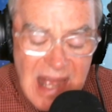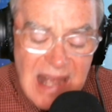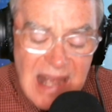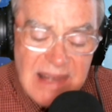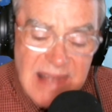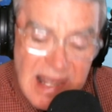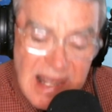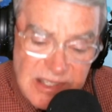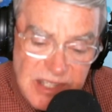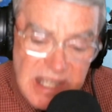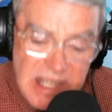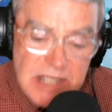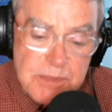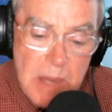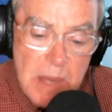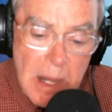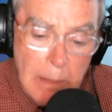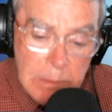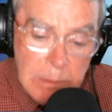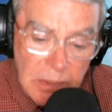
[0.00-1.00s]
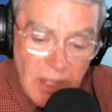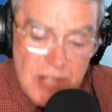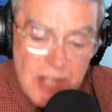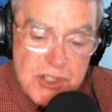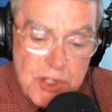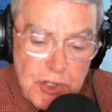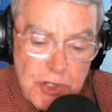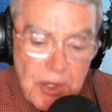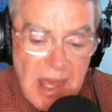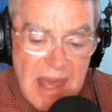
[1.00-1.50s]
Nancy, it's been a
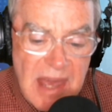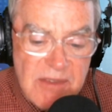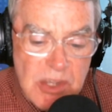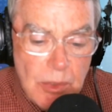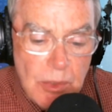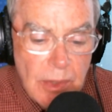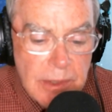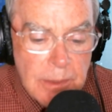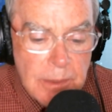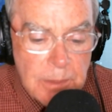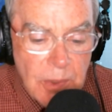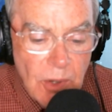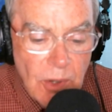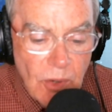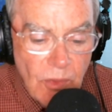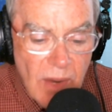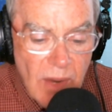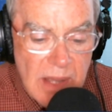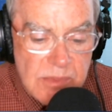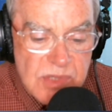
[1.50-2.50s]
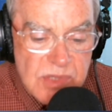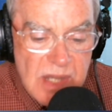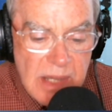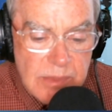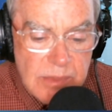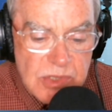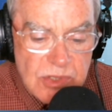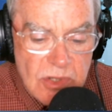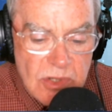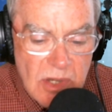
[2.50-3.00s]
pleasure to have you on the program.
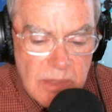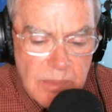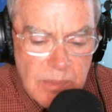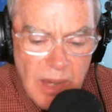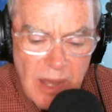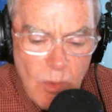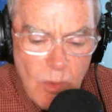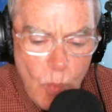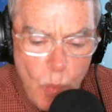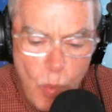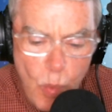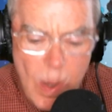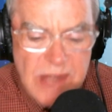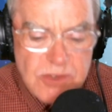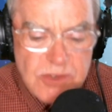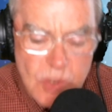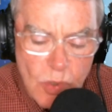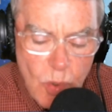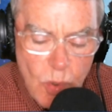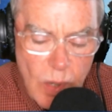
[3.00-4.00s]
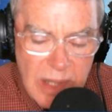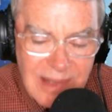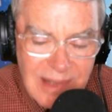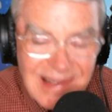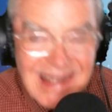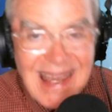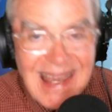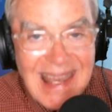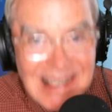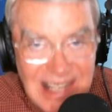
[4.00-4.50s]
Time has gone by way too
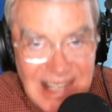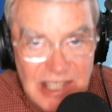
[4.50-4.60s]
quickly, and I